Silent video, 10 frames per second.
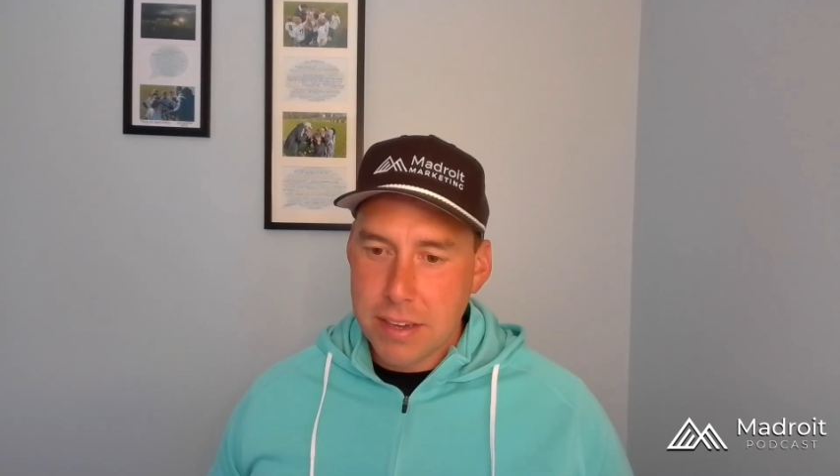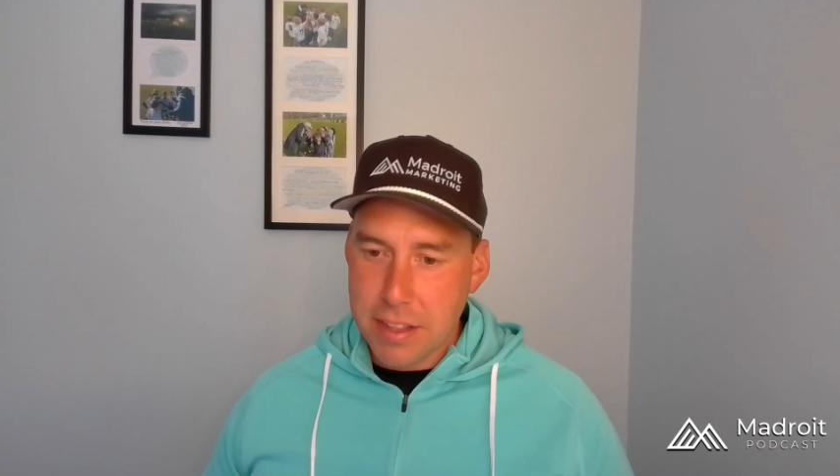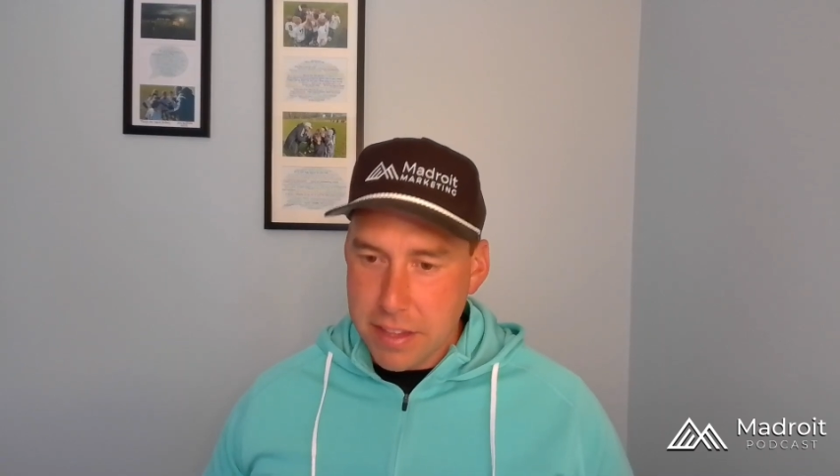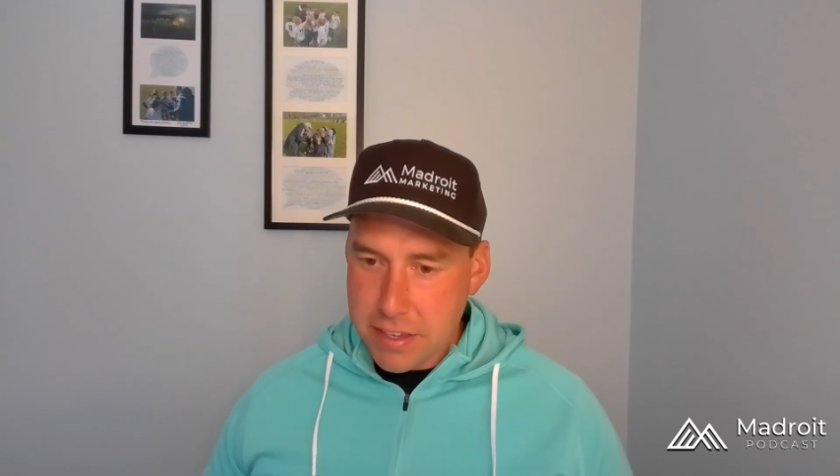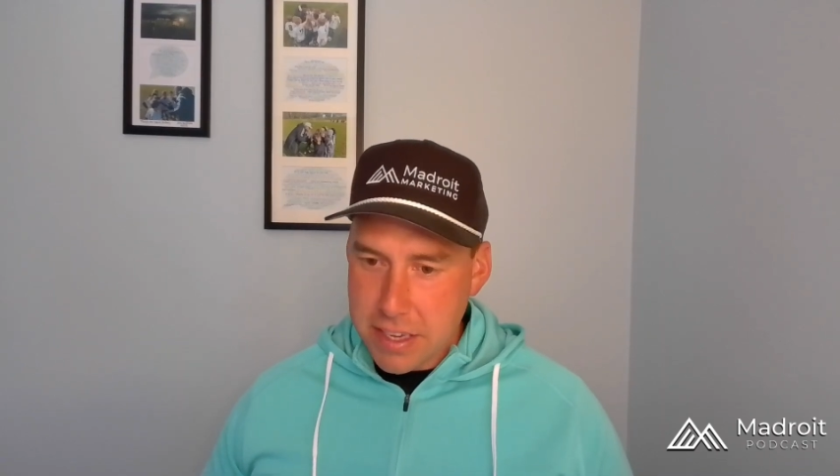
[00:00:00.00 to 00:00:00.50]

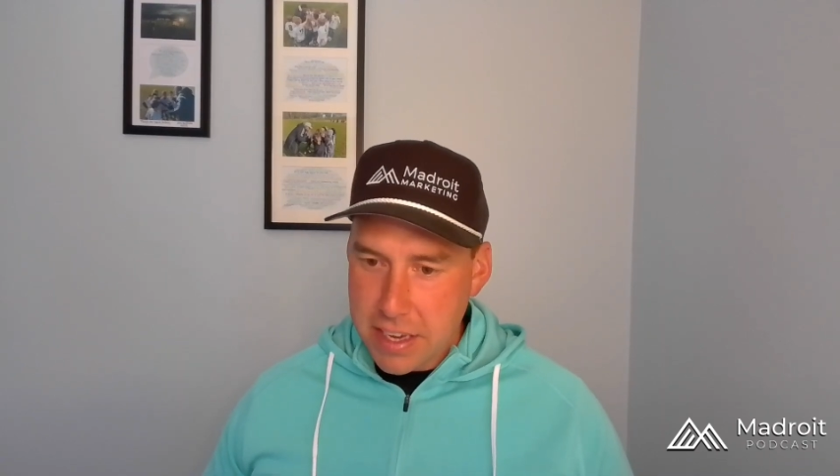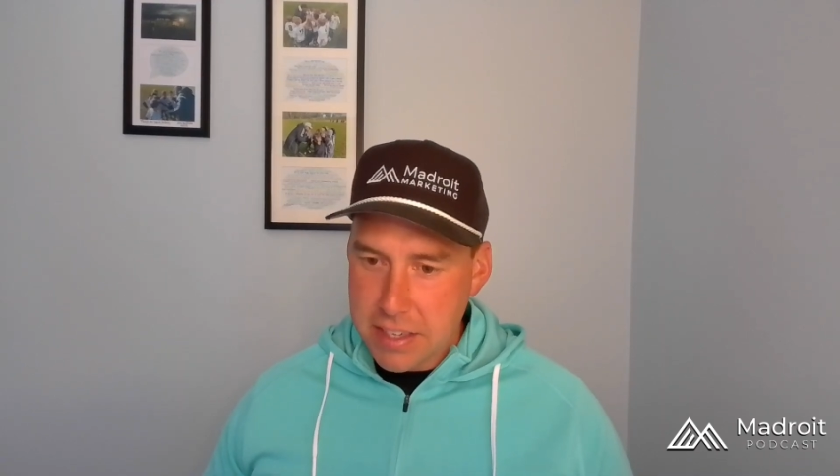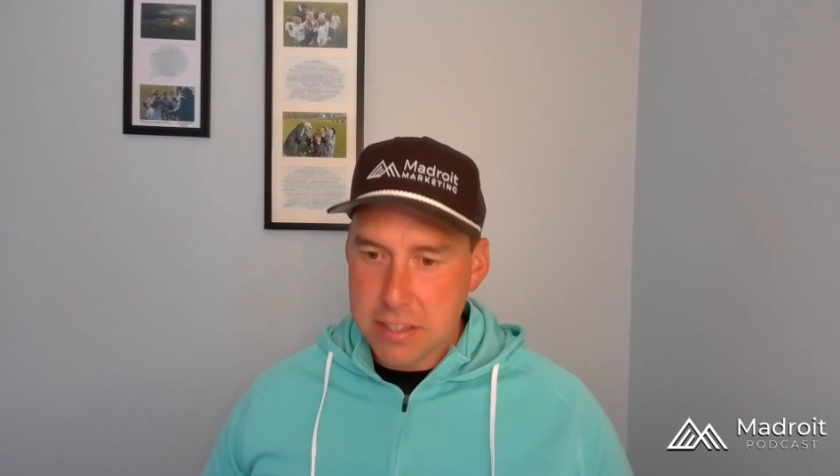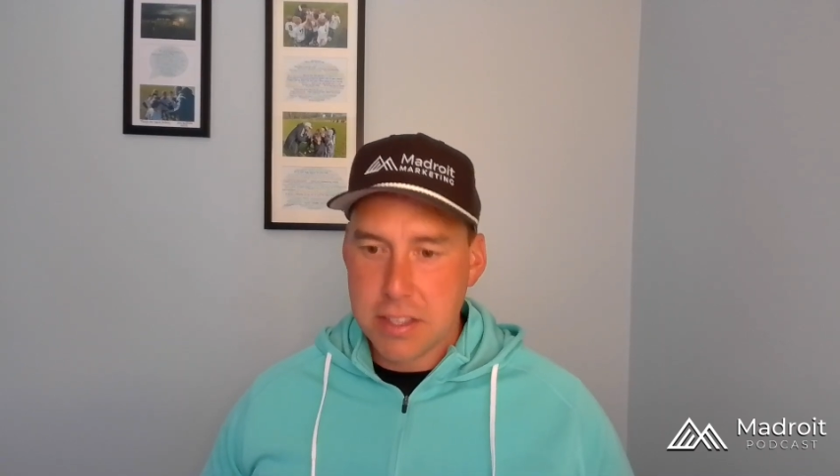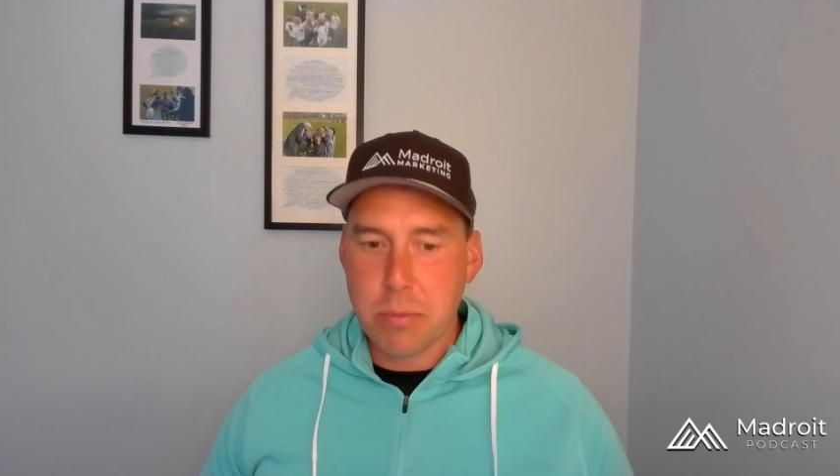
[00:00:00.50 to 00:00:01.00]
In this
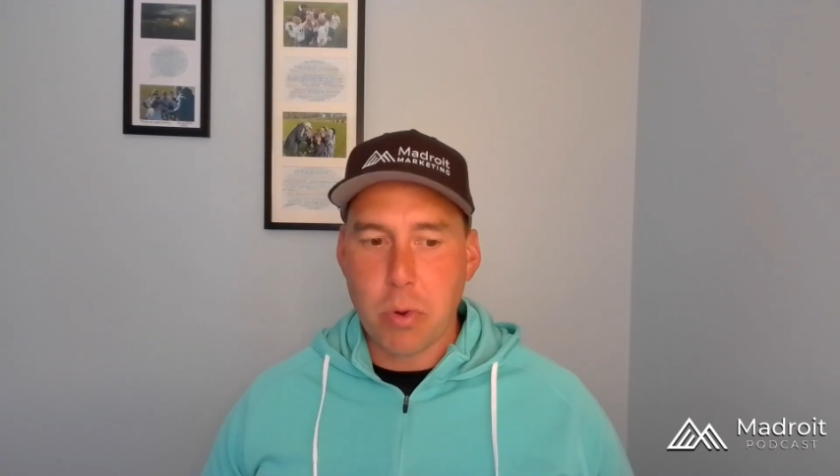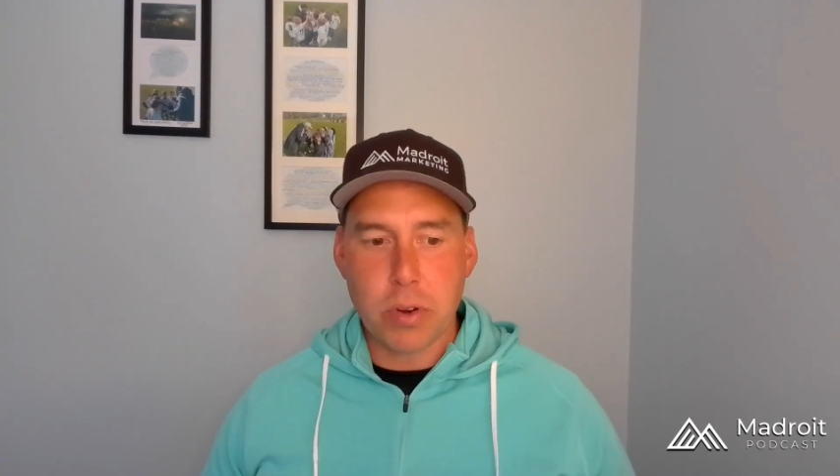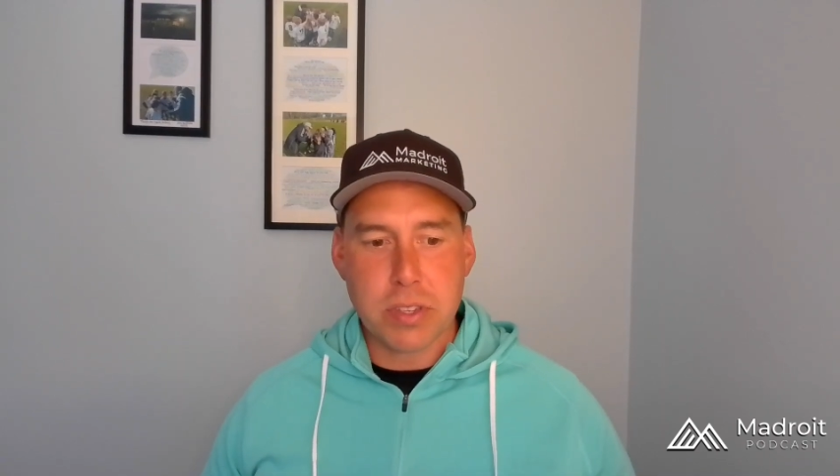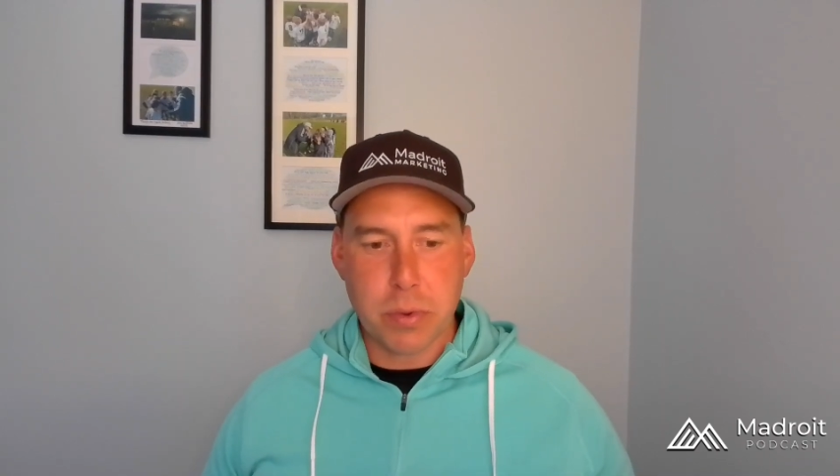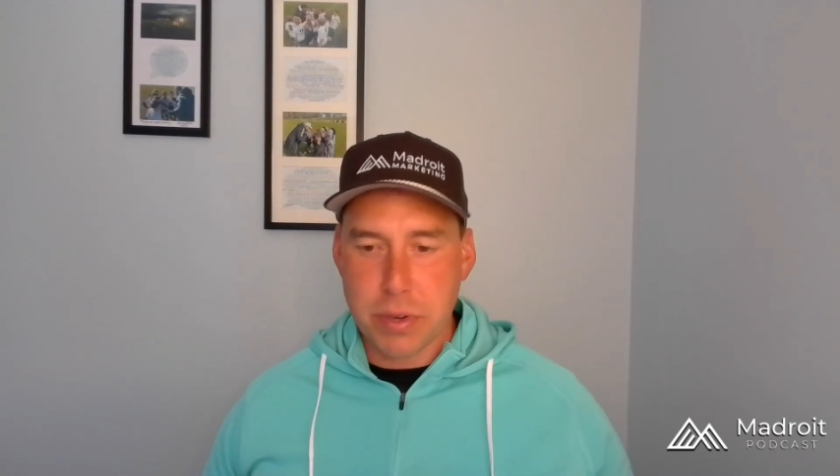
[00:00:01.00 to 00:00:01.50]
case, the more
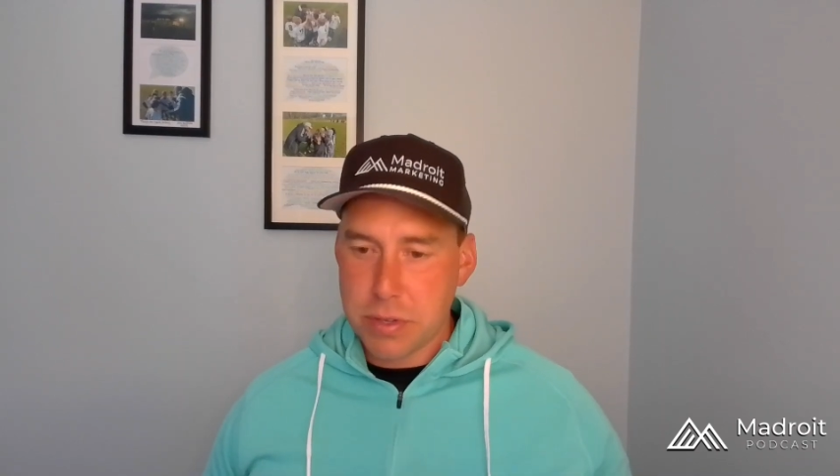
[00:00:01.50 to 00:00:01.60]
it's going